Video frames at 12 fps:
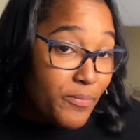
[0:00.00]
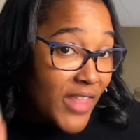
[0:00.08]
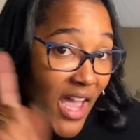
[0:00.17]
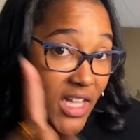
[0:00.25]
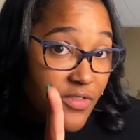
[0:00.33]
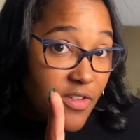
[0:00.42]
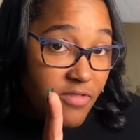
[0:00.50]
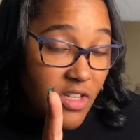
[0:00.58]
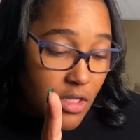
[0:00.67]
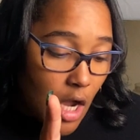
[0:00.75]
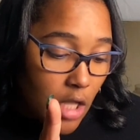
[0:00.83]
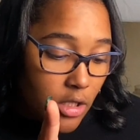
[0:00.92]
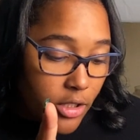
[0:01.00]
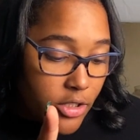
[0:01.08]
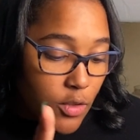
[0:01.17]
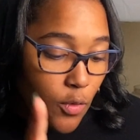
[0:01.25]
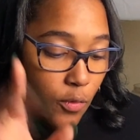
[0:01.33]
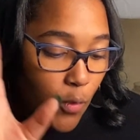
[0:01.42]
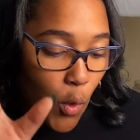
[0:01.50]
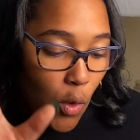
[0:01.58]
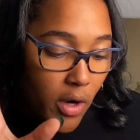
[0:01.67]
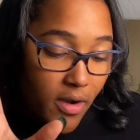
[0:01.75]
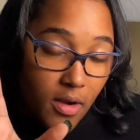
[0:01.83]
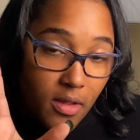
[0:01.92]
That's $50
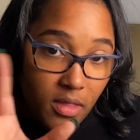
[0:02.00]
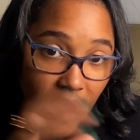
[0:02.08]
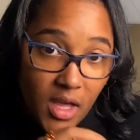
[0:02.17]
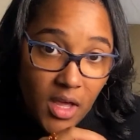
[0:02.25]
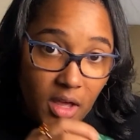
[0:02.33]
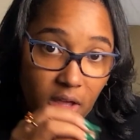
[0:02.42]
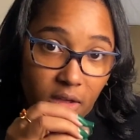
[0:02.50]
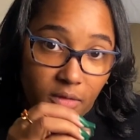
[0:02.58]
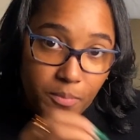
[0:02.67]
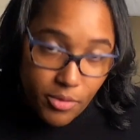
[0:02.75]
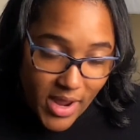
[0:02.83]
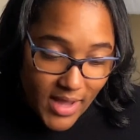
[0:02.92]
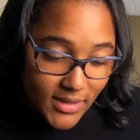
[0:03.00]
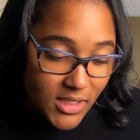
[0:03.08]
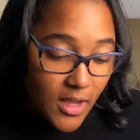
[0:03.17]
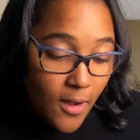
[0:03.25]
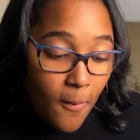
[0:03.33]
for the prints.